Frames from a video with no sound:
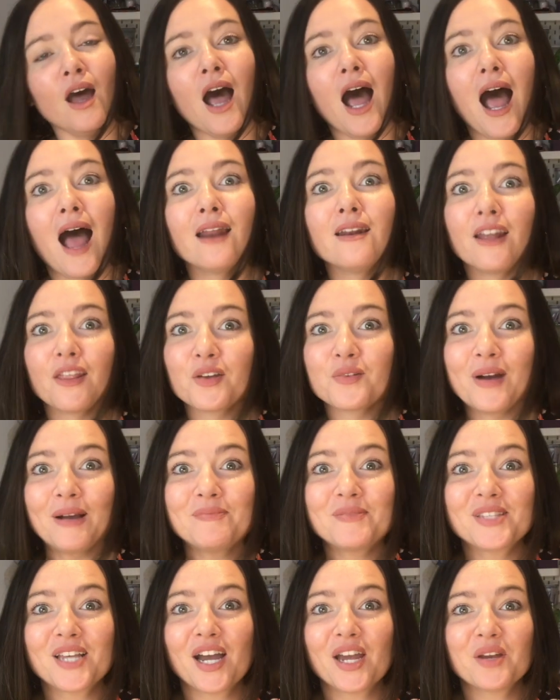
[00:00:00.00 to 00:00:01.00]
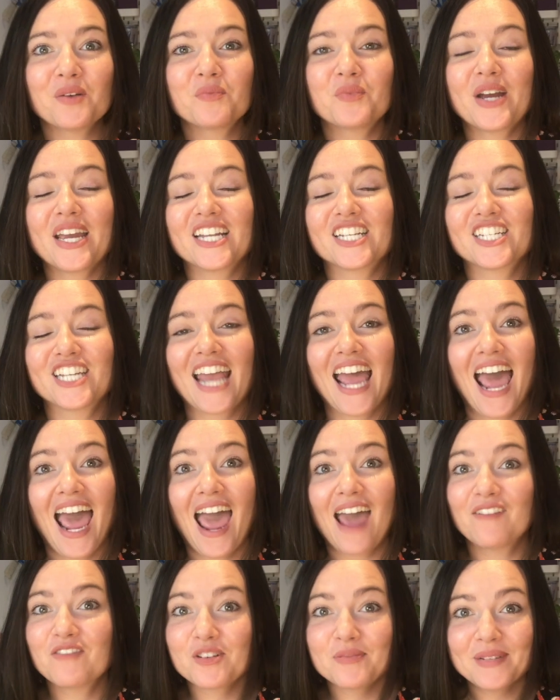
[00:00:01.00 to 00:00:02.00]
Another website which
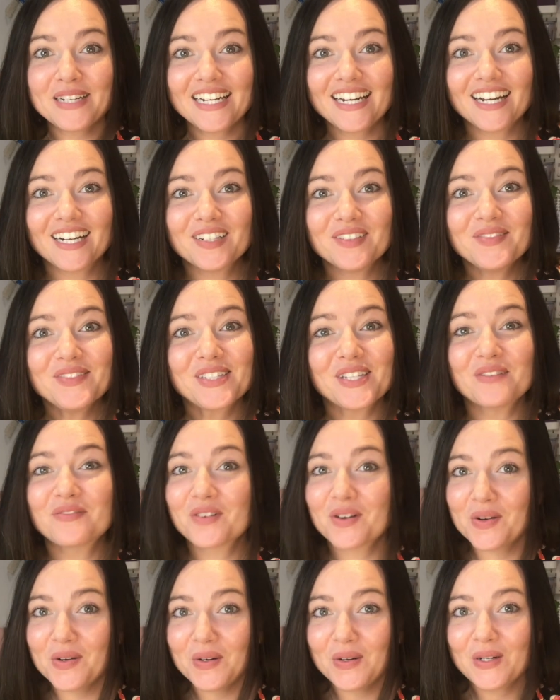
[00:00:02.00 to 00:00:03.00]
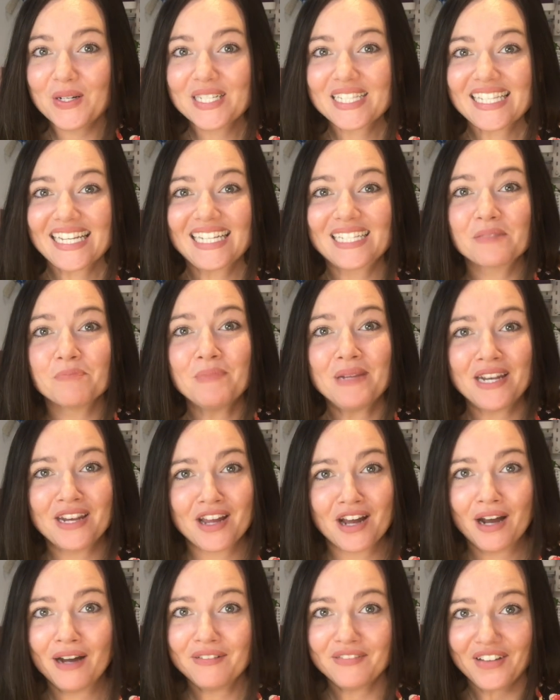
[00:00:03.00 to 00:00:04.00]
everybody loves, of course, is
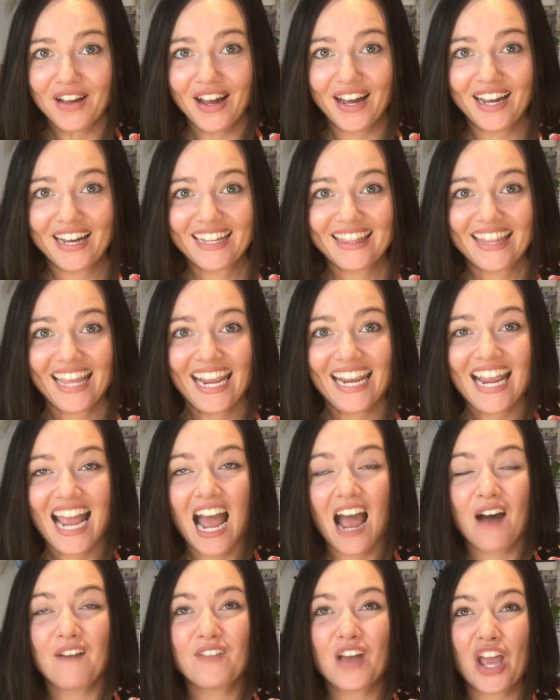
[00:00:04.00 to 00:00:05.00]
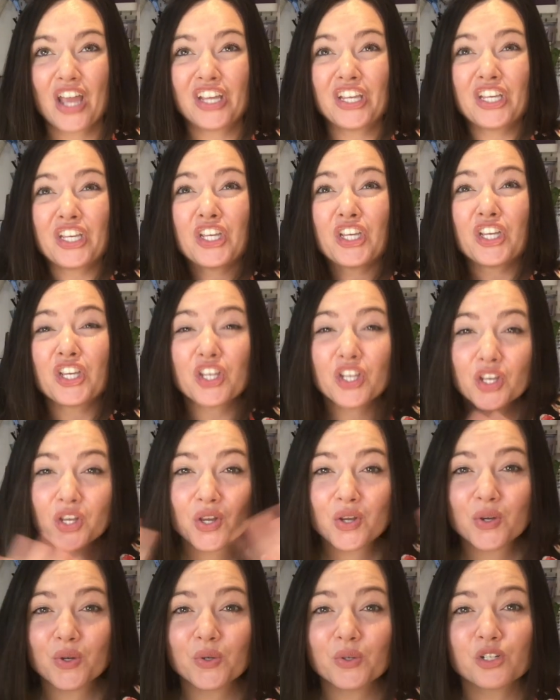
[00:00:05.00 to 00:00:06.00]
Minerva. They have a
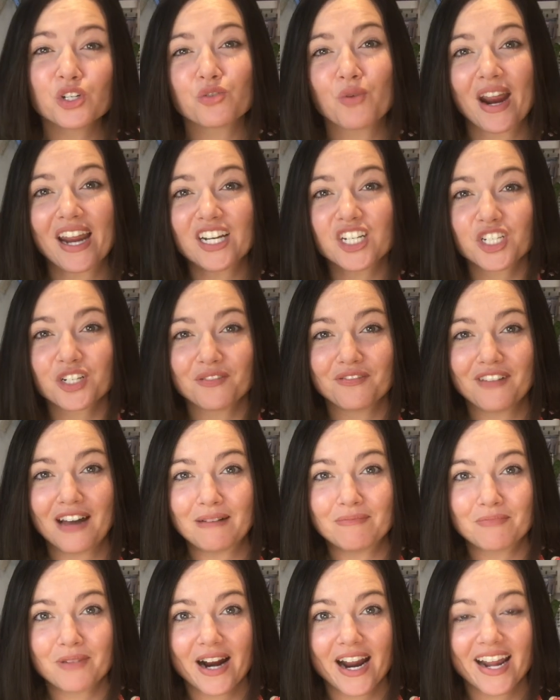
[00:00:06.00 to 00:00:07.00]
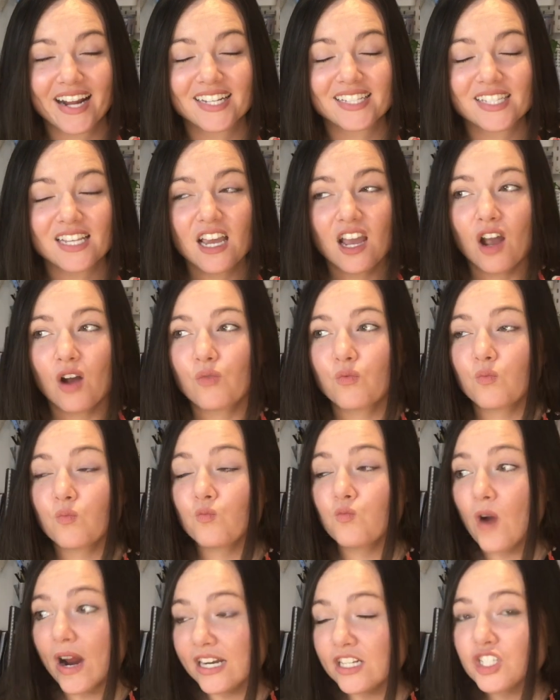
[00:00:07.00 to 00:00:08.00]
huge range of fabrics,
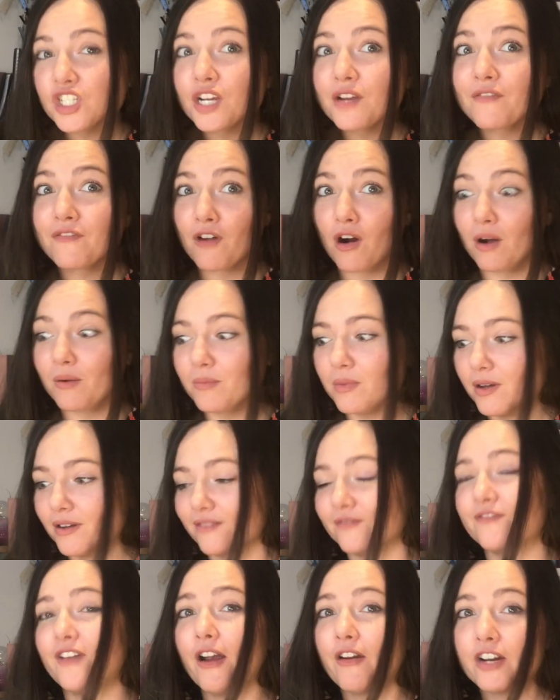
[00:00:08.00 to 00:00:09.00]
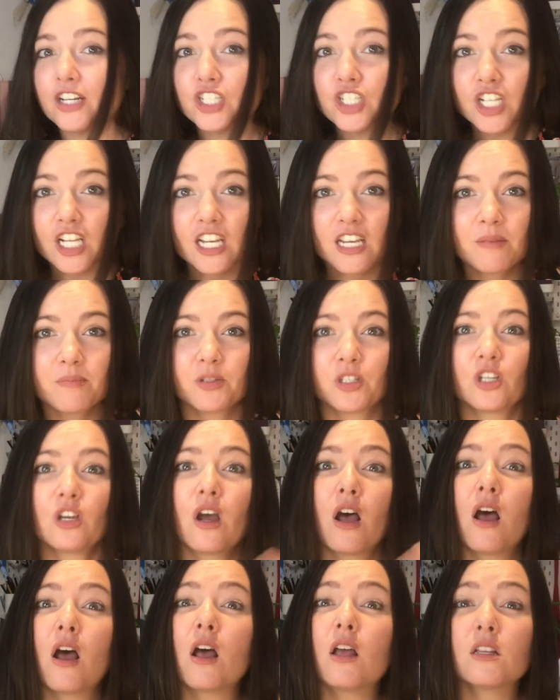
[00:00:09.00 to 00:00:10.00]
ranging from very cheap to
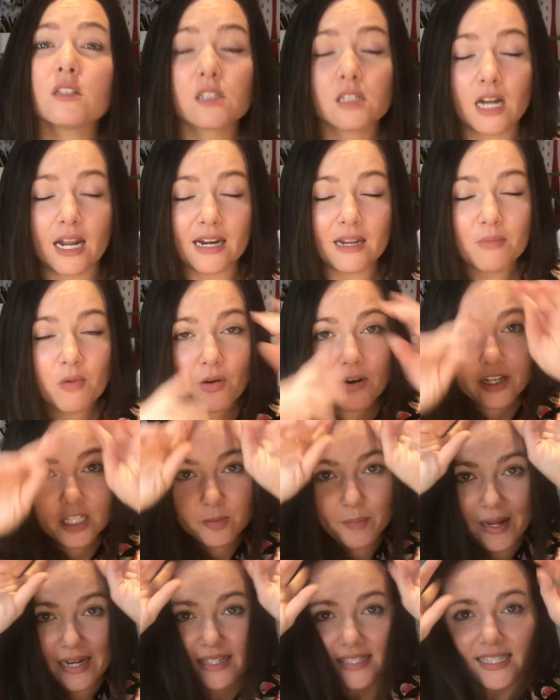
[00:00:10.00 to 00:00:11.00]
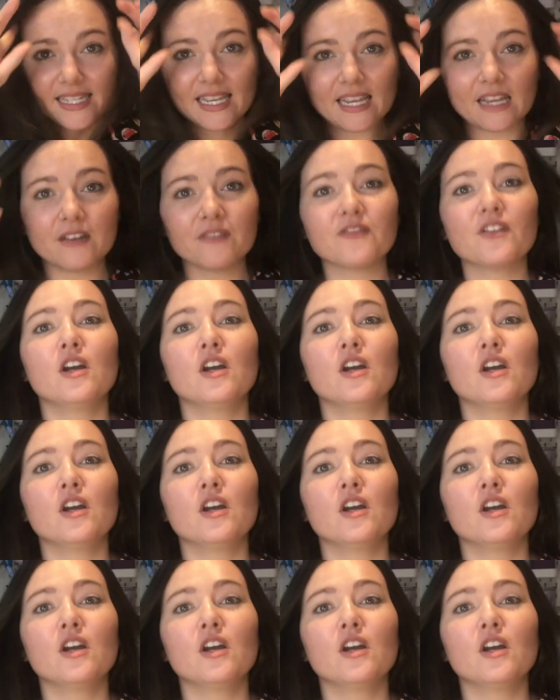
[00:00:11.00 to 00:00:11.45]
slightly more expensive,